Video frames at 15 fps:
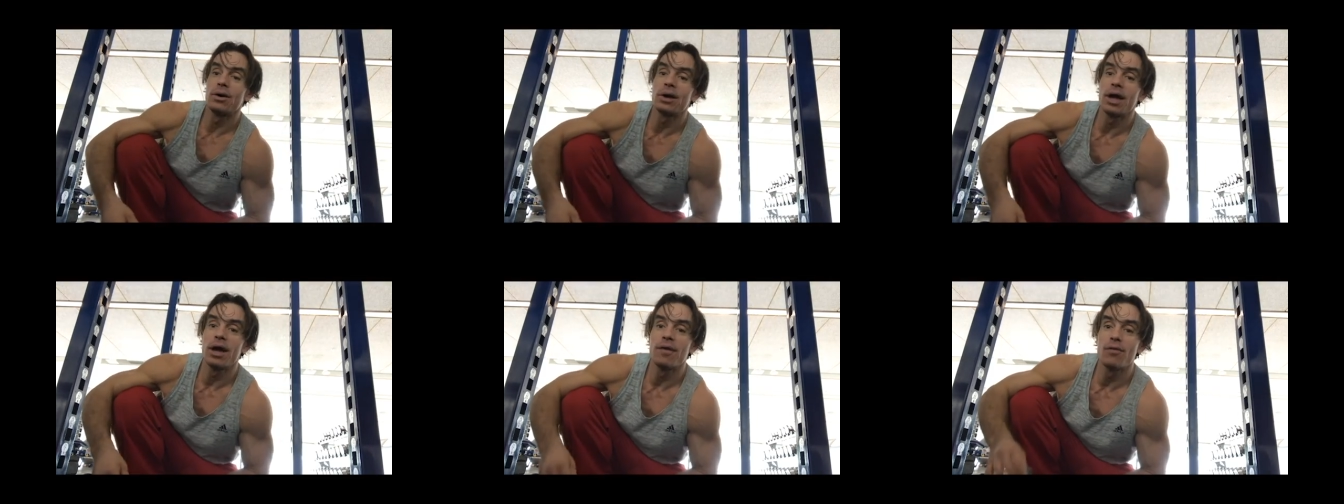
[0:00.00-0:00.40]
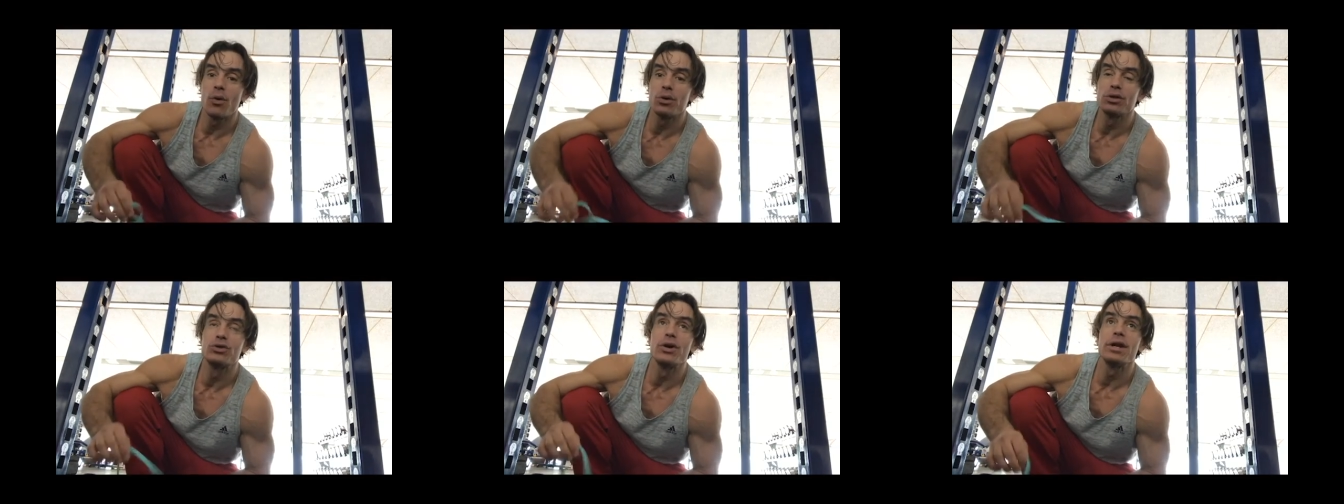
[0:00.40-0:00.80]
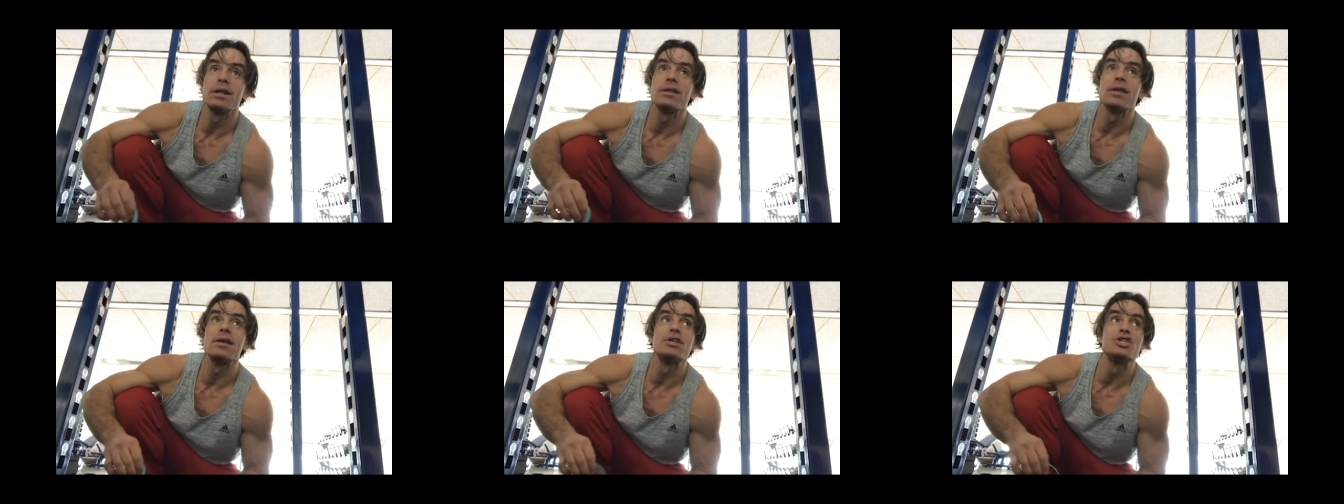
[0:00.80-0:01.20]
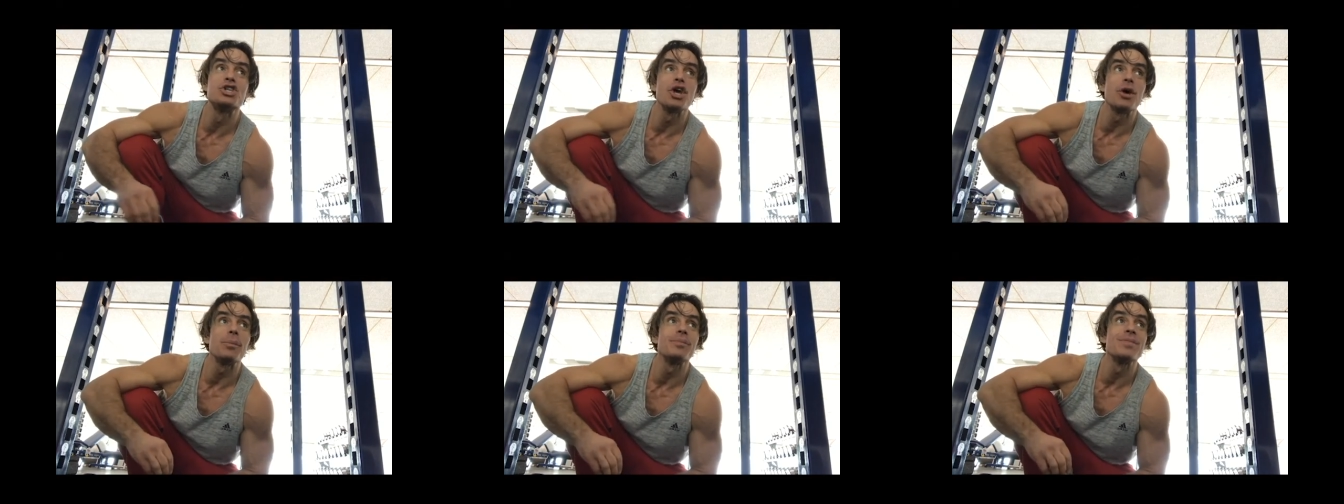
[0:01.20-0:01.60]
okay? I've always treated the
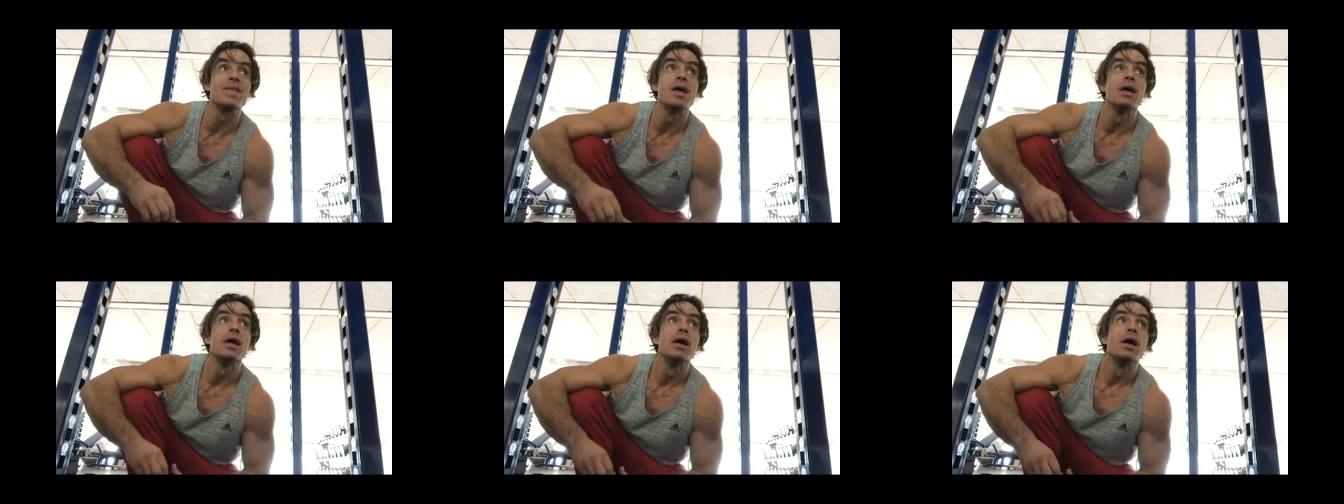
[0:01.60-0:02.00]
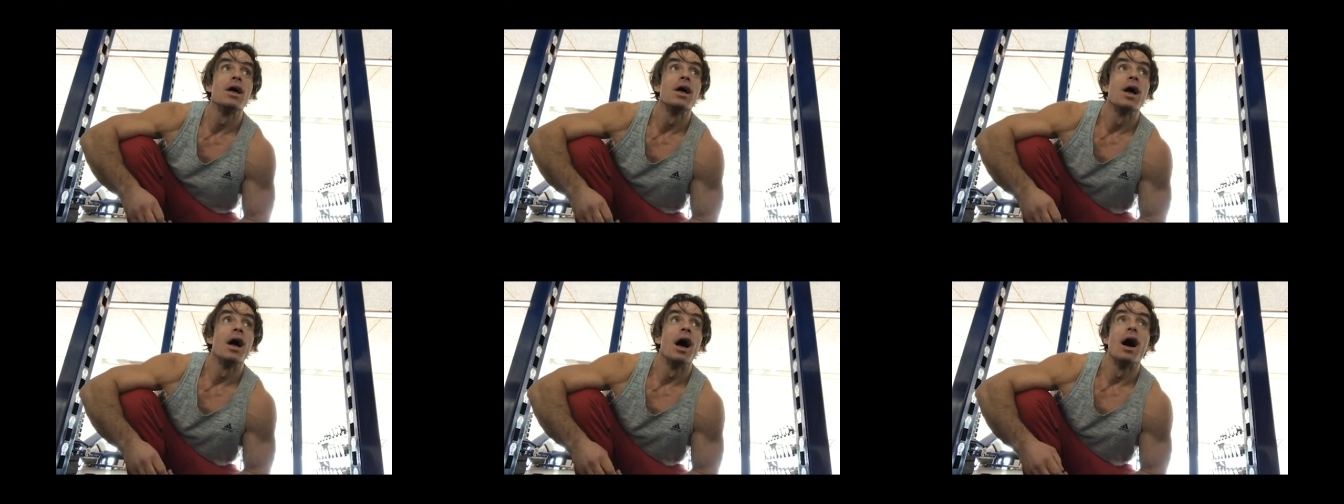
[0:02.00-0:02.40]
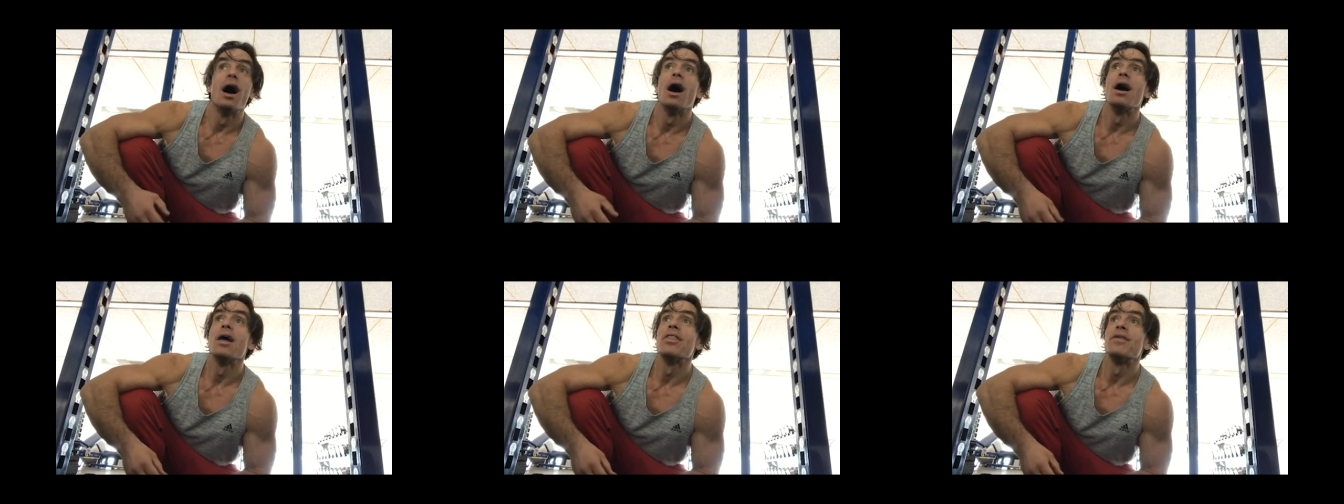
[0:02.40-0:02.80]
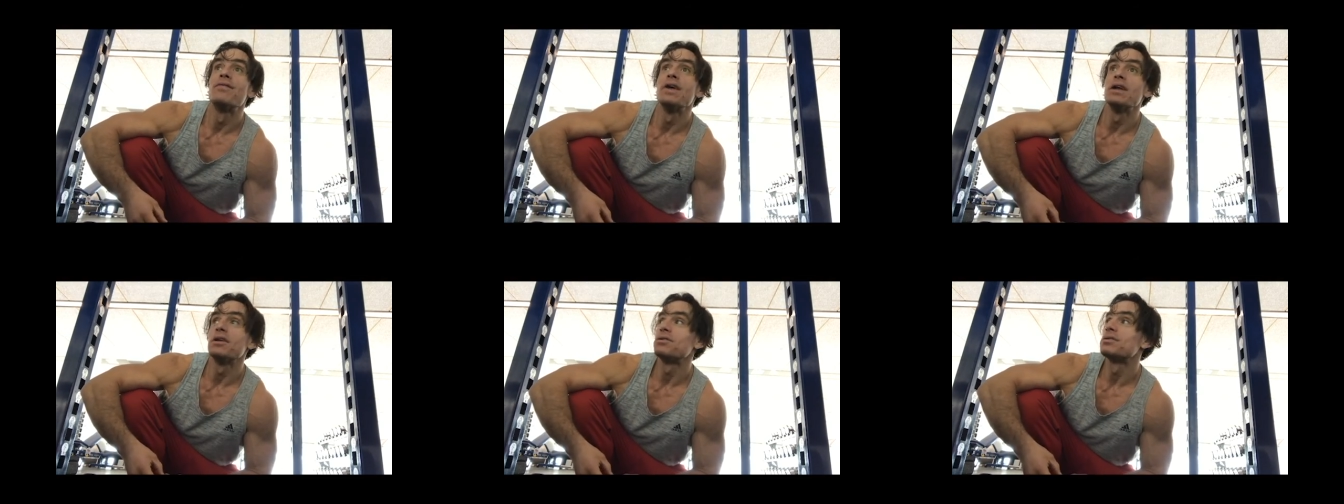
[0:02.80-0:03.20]
gym, the
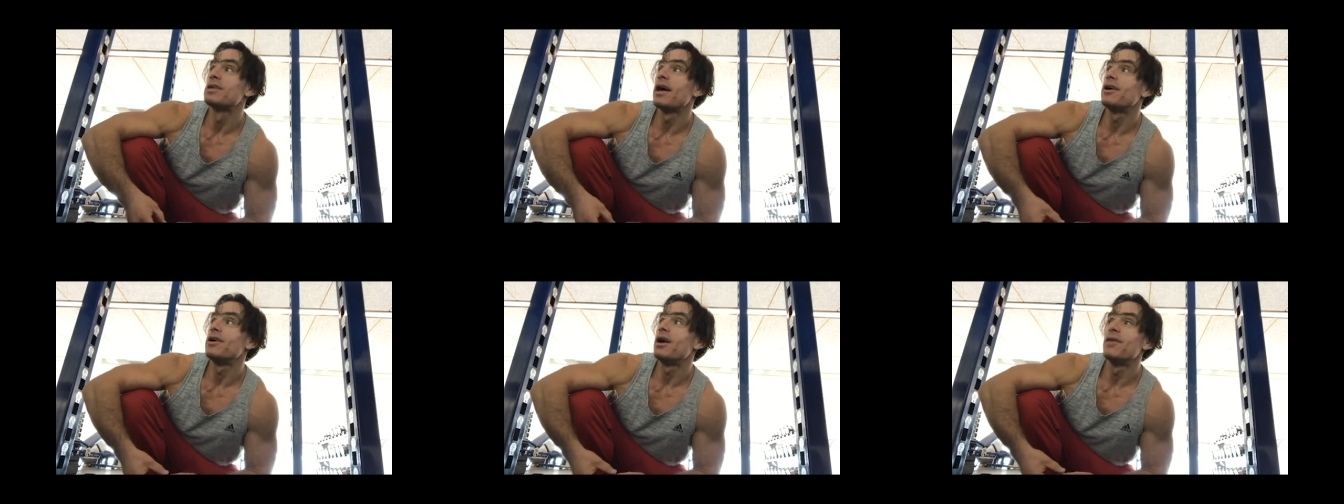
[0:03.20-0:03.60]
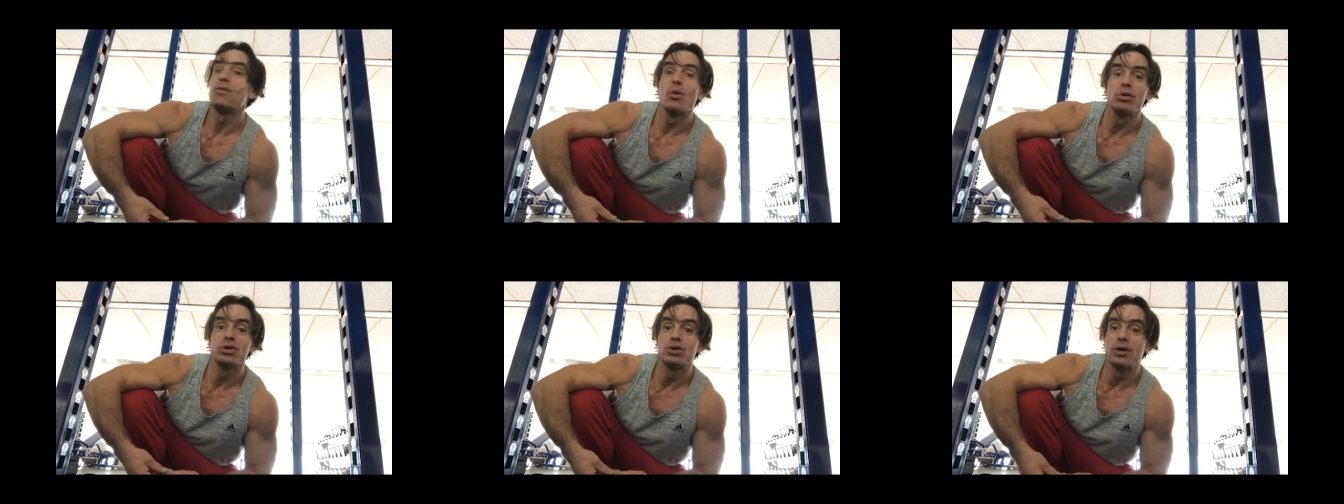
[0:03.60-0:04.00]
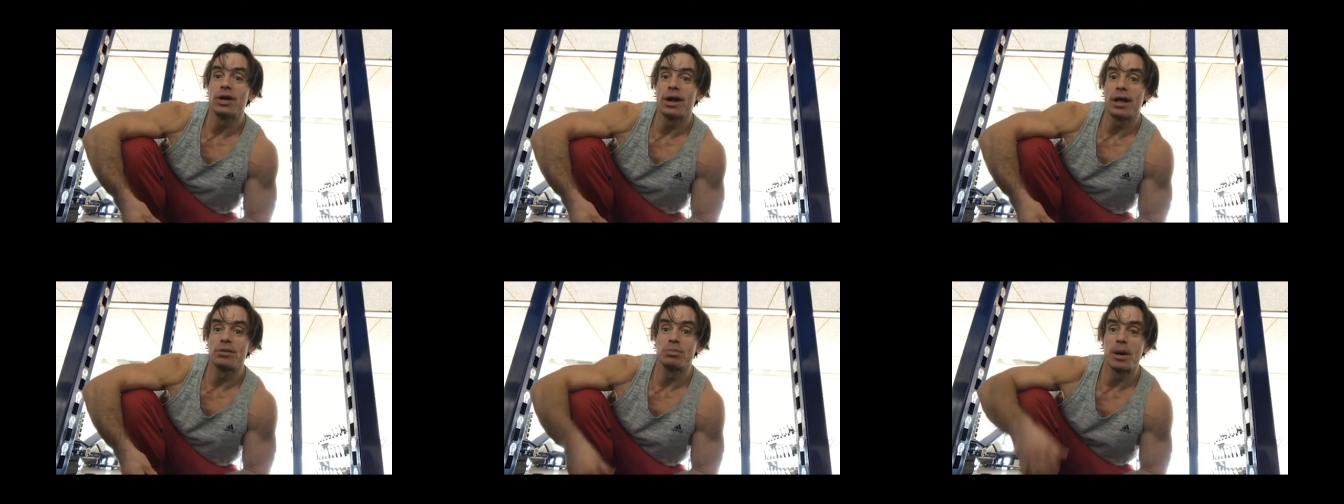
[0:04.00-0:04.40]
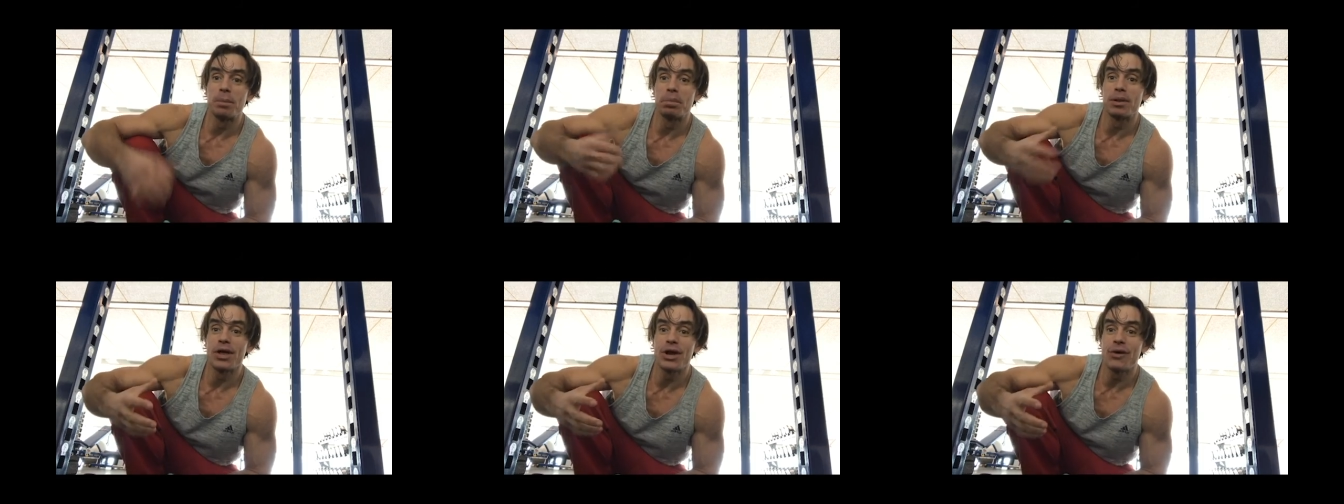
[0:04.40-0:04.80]
fitness center, I've always treated it as my
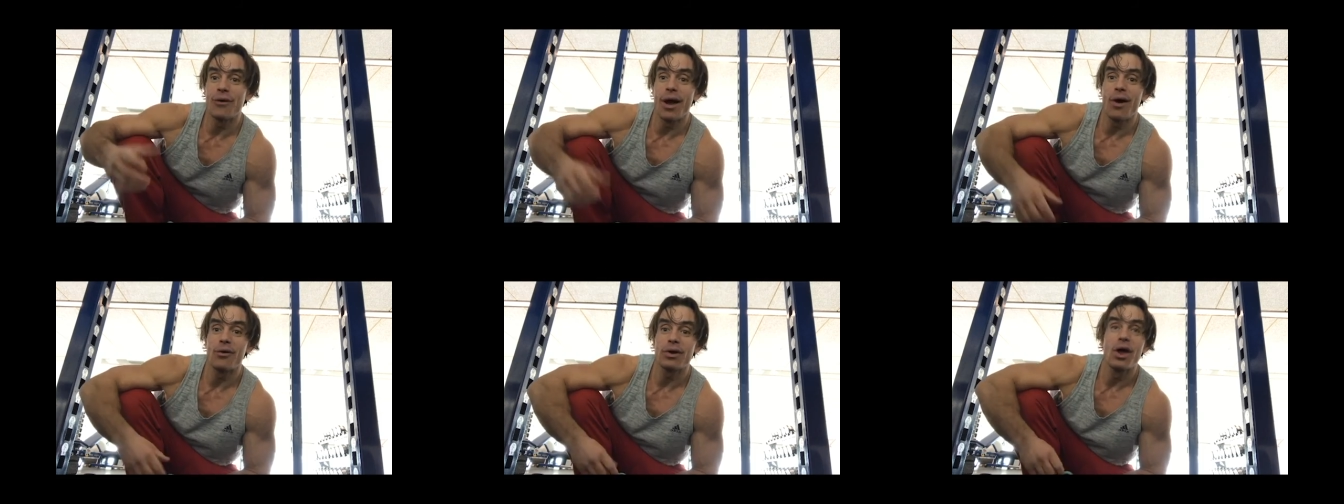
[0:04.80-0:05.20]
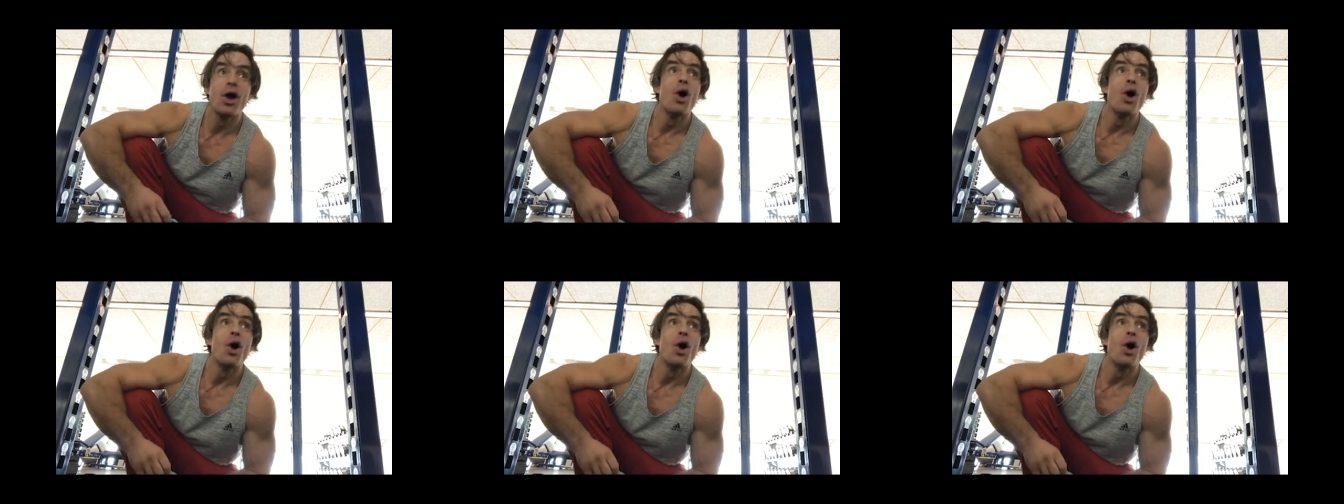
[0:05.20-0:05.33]
playground.